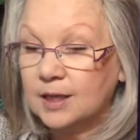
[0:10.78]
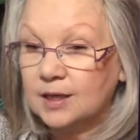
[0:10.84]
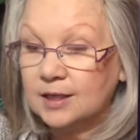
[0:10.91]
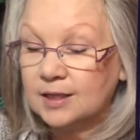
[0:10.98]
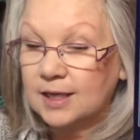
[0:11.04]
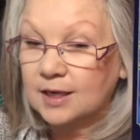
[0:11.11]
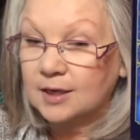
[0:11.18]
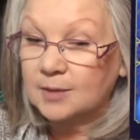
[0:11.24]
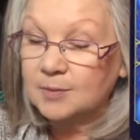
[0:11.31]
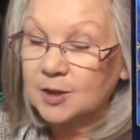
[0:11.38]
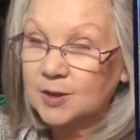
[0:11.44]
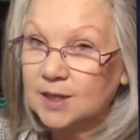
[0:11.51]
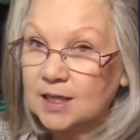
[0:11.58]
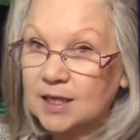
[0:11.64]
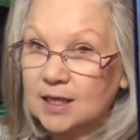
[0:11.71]
the deck I'm
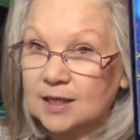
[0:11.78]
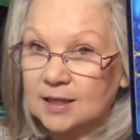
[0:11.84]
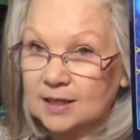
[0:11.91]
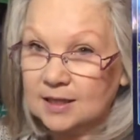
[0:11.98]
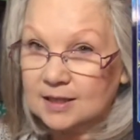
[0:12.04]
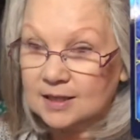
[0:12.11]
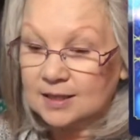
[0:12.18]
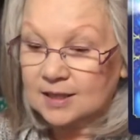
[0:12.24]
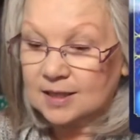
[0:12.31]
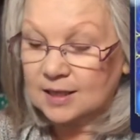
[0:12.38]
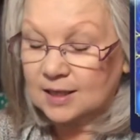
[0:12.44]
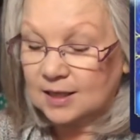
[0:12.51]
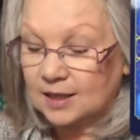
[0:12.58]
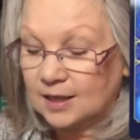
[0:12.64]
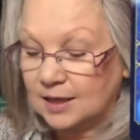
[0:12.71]
using is
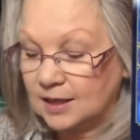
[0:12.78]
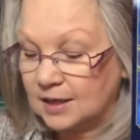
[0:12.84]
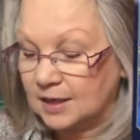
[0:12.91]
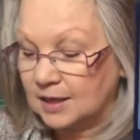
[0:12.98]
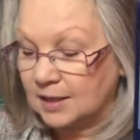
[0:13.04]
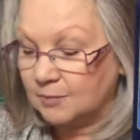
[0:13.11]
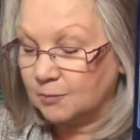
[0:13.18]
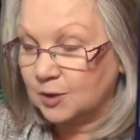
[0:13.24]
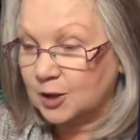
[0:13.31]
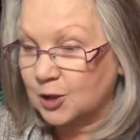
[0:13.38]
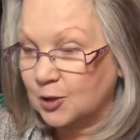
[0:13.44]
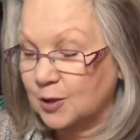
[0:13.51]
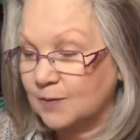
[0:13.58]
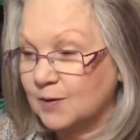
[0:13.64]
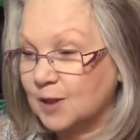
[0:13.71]
the
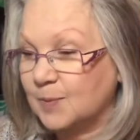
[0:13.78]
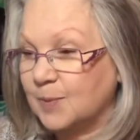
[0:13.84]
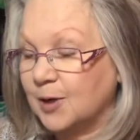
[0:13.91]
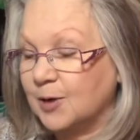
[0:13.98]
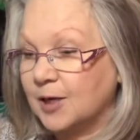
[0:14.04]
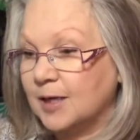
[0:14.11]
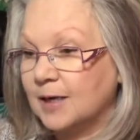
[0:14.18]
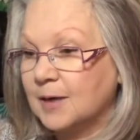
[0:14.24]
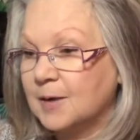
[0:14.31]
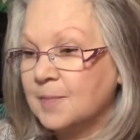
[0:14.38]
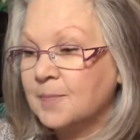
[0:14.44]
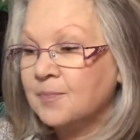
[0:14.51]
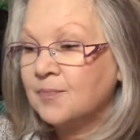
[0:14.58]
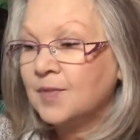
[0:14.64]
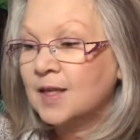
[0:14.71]
Return of Spirit.
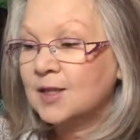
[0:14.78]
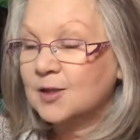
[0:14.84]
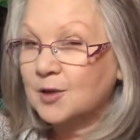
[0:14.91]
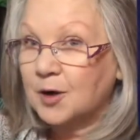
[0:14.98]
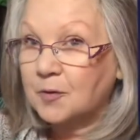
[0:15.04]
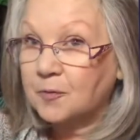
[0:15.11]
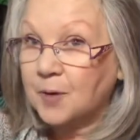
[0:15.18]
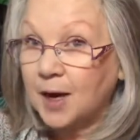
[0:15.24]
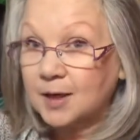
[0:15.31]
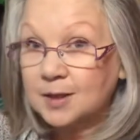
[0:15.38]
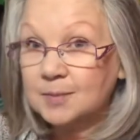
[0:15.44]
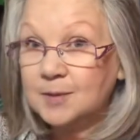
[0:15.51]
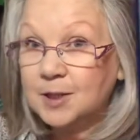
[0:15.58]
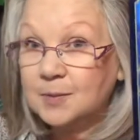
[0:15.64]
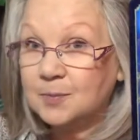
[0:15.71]
So I
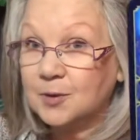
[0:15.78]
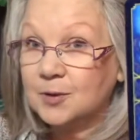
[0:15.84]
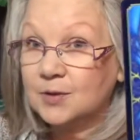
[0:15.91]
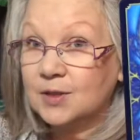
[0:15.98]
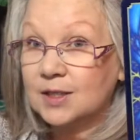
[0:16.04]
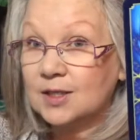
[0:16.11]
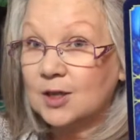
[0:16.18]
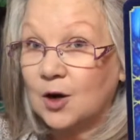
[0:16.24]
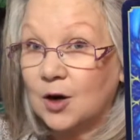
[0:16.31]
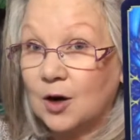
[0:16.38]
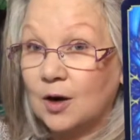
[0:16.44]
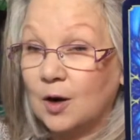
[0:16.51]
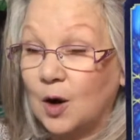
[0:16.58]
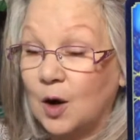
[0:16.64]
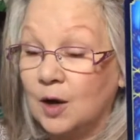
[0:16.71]
randomly pulled this
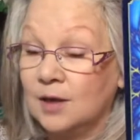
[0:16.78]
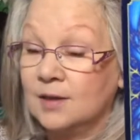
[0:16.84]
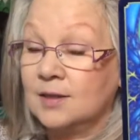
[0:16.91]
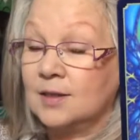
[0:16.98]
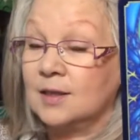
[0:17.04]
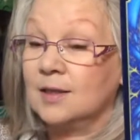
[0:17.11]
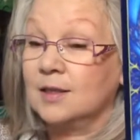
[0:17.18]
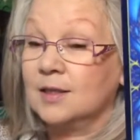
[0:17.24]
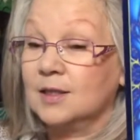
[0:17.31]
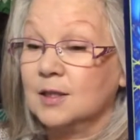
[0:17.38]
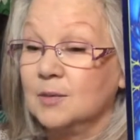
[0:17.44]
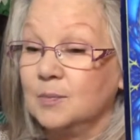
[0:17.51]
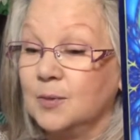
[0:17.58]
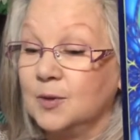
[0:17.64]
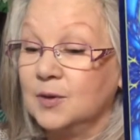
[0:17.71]
card. Honestly, I
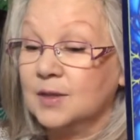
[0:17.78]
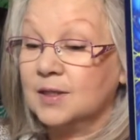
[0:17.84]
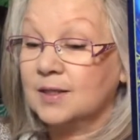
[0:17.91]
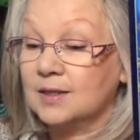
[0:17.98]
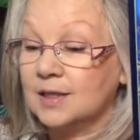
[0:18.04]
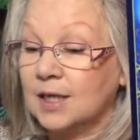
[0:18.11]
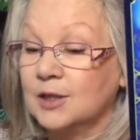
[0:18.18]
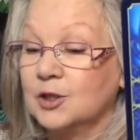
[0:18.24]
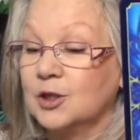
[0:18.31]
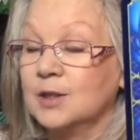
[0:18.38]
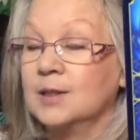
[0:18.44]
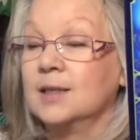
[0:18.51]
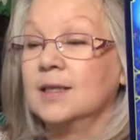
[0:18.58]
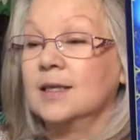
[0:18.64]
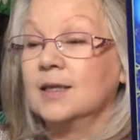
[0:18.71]
didn't pull this
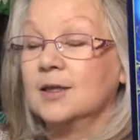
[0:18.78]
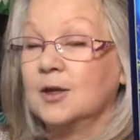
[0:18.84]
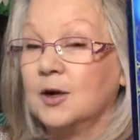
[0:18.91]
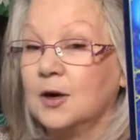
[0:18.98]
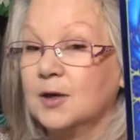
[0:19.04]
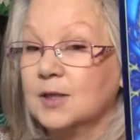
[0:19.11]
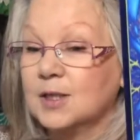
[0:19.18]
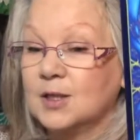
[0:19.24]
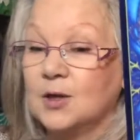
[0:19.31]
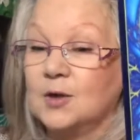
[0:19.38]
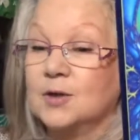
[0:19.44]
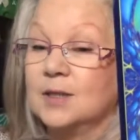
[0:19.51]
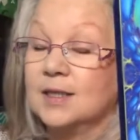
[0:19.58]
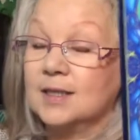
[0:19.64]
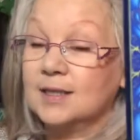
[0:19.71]
intentionally. The card is
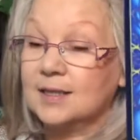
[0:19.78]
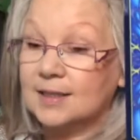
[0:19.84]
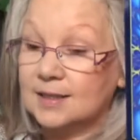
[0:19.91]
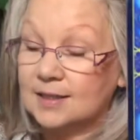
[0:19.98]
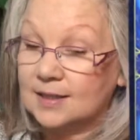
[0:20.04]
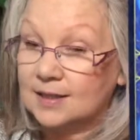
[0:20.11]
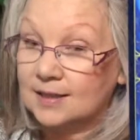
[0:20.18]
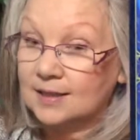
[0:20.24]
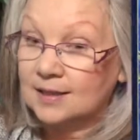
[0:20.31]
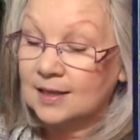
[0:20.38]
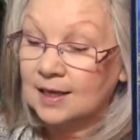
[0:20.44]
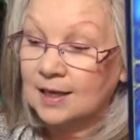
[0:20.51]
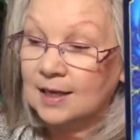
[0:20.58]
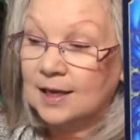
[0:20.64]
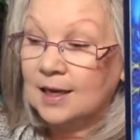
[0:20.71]
called Assistance.
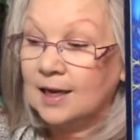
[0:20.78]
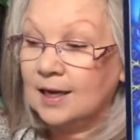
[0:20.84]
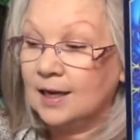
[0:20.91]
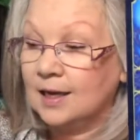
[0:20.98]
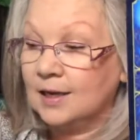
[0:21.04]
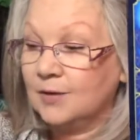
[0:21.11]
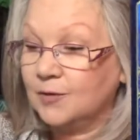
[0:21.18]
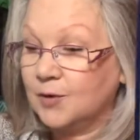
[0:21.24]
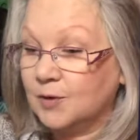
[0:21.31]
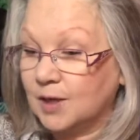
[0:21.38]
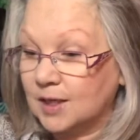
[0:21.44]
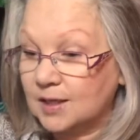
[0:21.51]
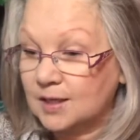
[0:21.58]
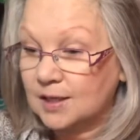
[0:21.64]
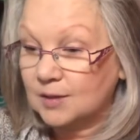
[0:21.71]
And if you
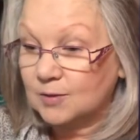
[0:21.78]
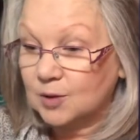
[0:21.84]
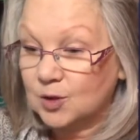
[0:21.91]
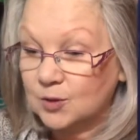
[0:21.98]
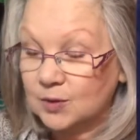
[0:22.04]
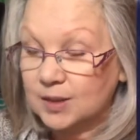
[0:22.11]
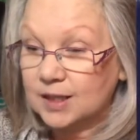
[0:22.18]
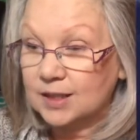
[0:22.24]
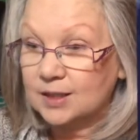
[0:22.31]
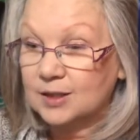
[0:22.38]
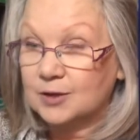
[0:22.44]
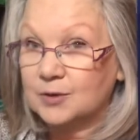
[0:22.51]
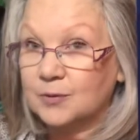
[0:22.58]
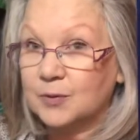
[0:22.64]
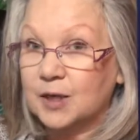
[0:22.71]
guys had tuned in to
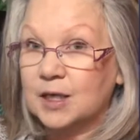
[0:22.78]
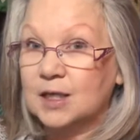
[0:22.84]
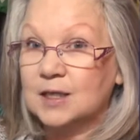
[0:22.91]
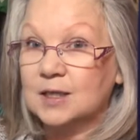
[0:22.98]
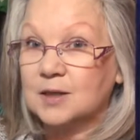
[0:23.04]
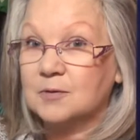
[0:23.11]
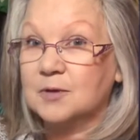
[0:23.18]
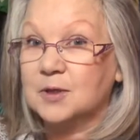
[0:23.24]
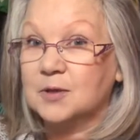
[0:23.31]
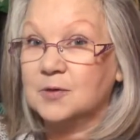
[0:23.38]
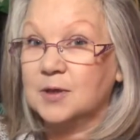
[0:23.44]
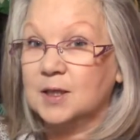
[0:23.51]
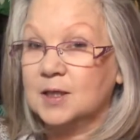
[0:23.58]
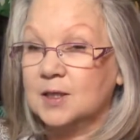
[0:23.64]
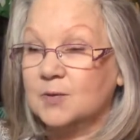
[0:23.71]
the readings I was
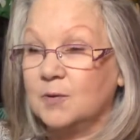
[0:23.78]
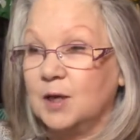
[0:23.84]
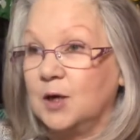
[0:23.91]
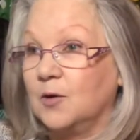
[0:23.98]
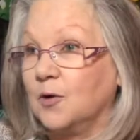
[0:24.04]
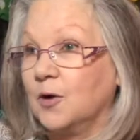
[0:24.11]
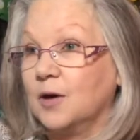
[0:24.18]
doing this week, or